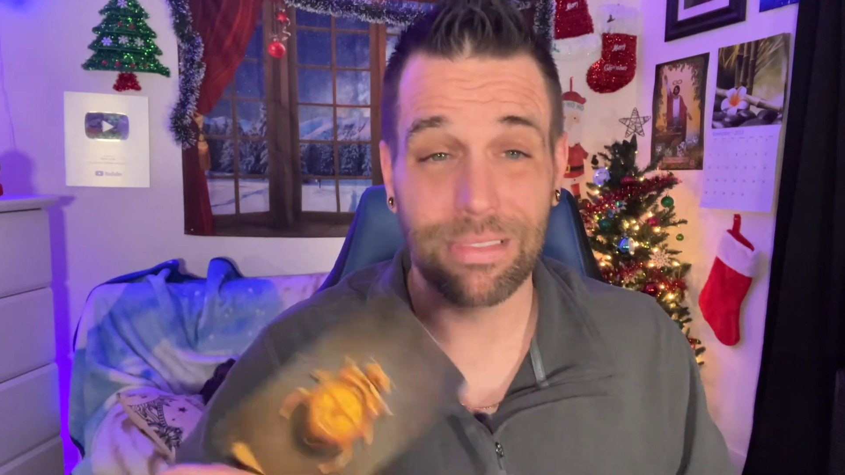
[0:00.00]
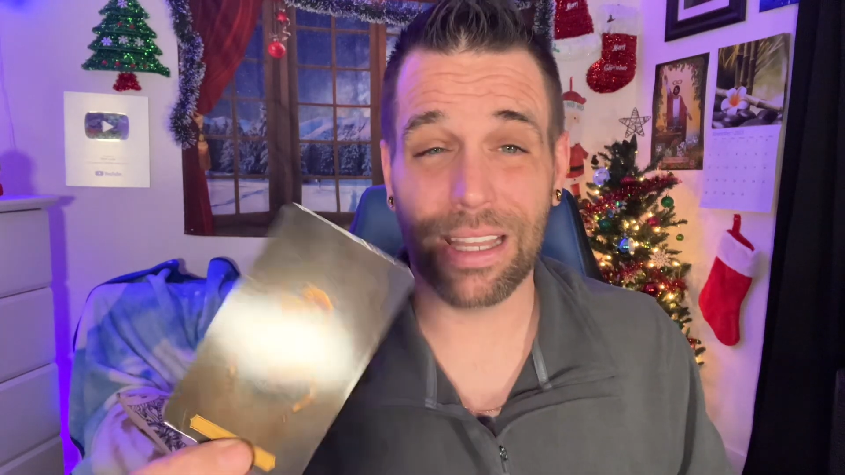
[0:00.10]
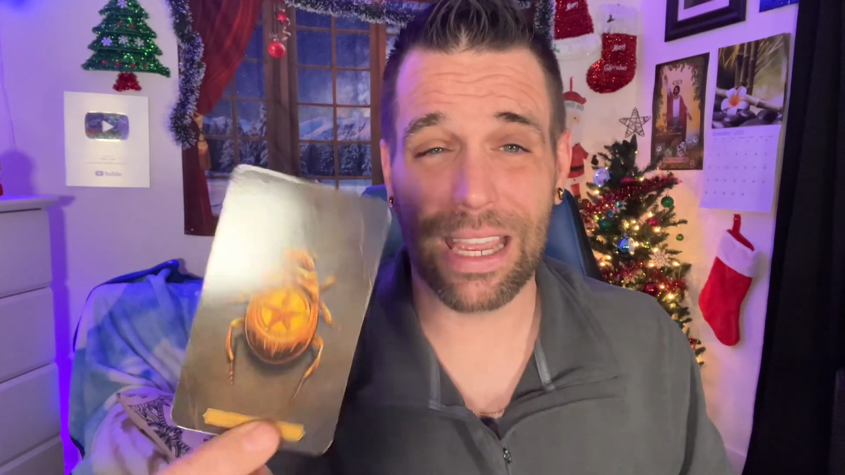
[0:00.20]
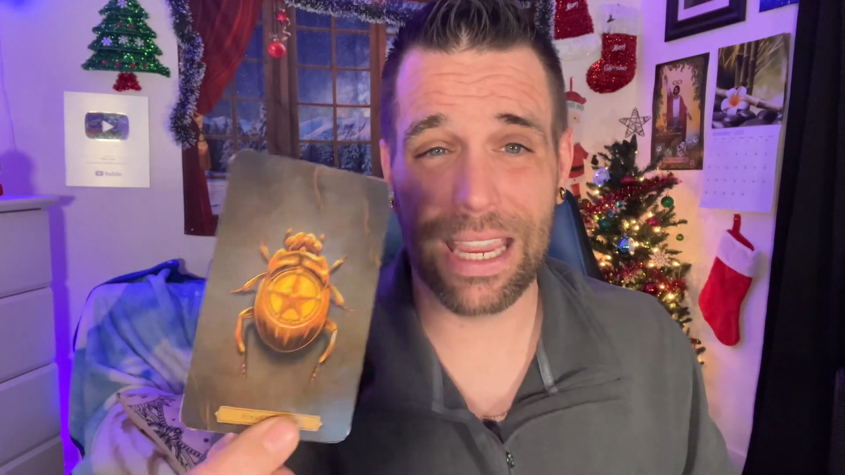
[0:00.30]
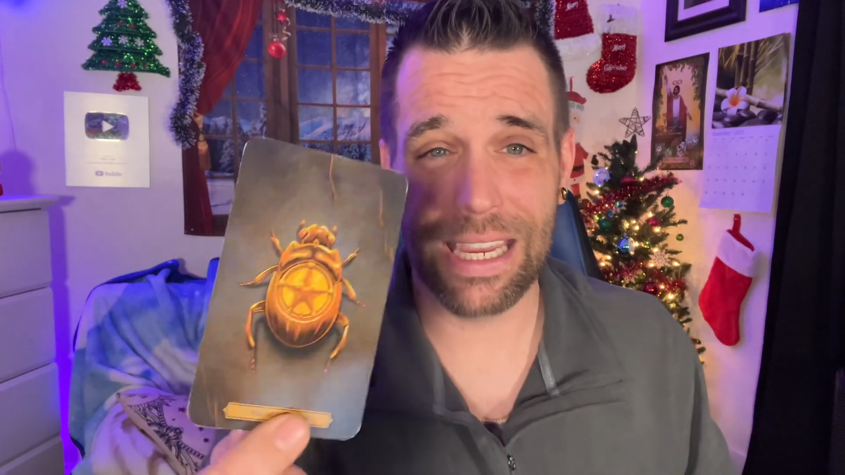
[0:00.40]

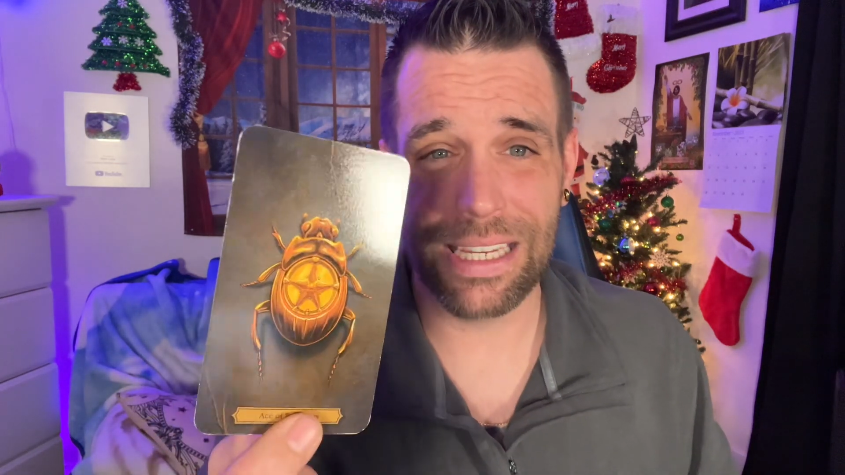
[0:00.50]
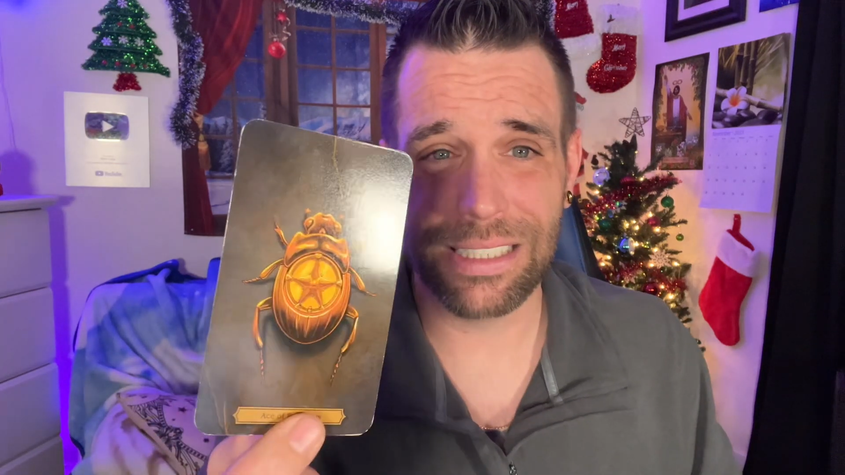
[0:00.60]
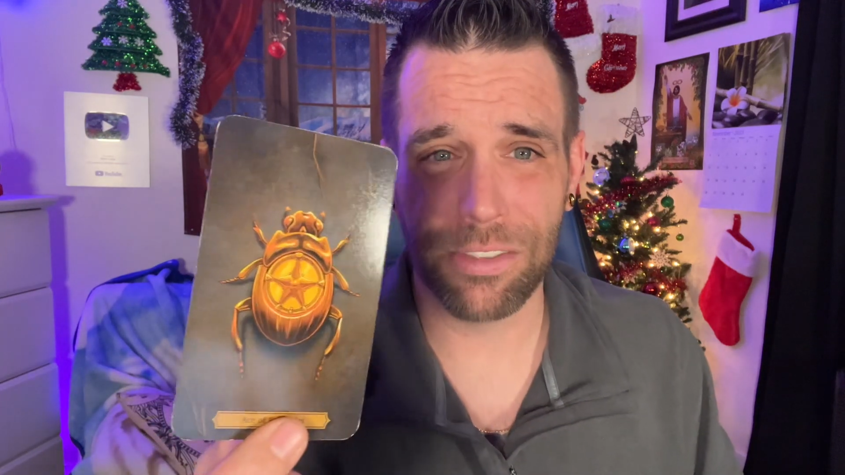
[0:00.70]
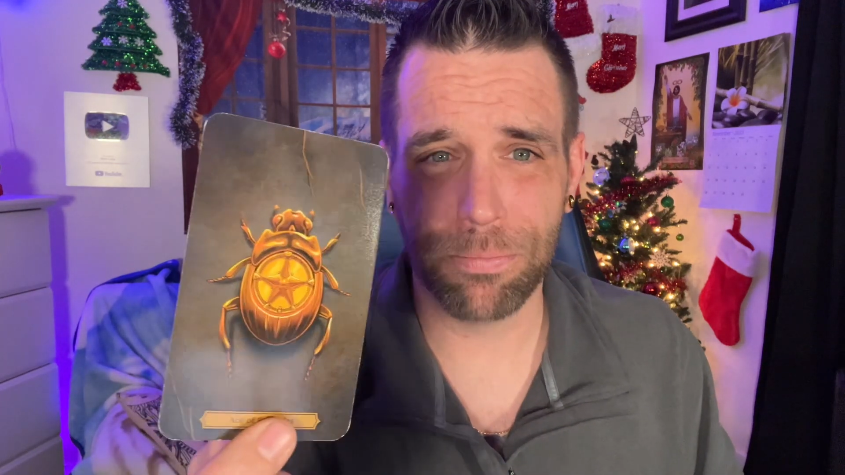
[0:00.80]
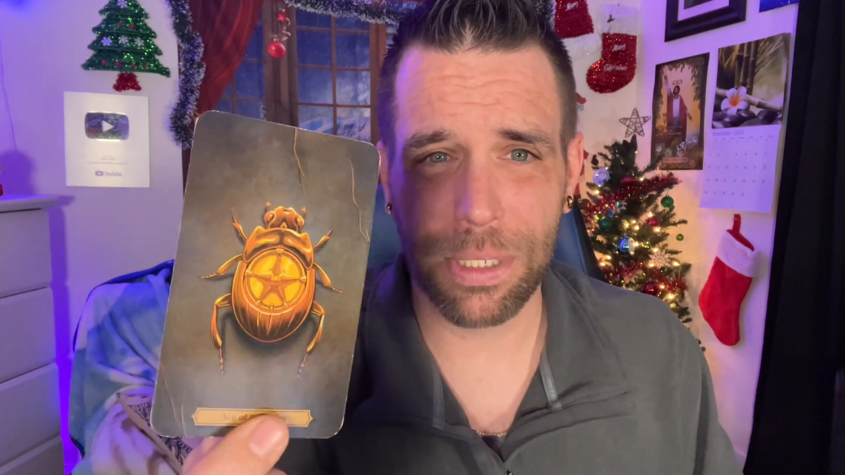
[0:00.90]
The
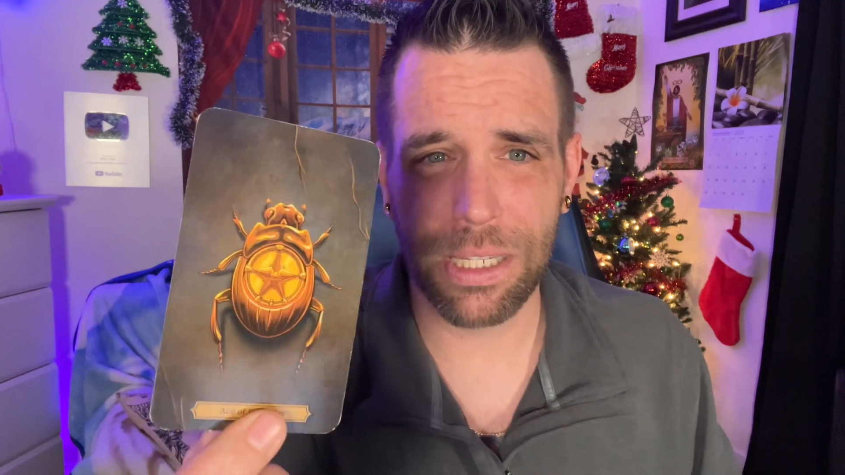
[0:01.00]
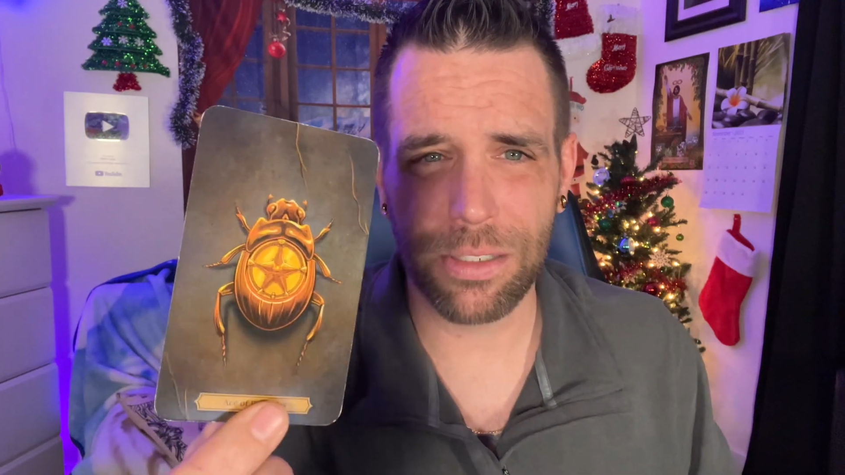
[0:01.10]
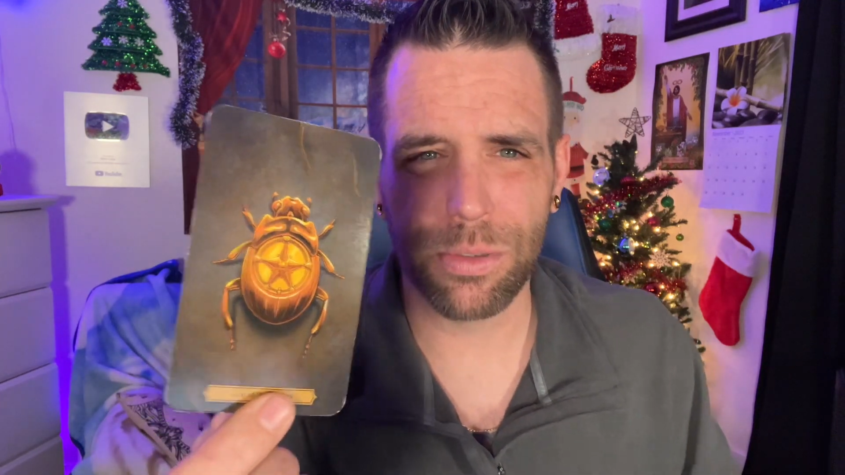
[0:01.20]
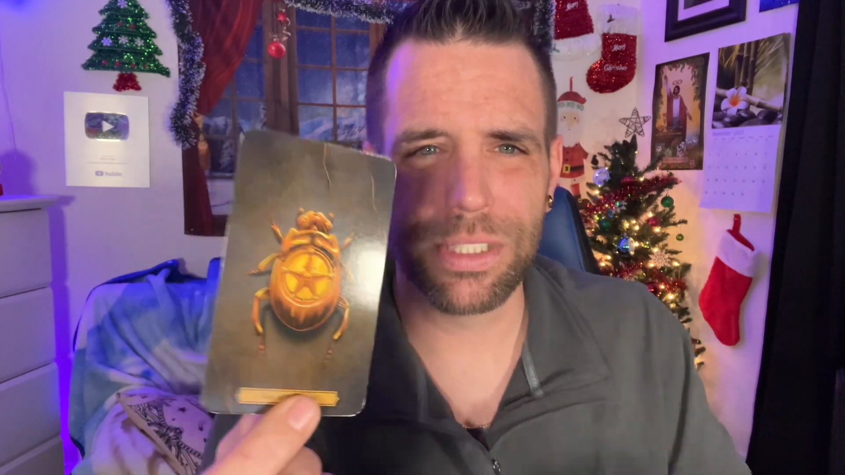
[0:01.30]
Ace of Pentacles.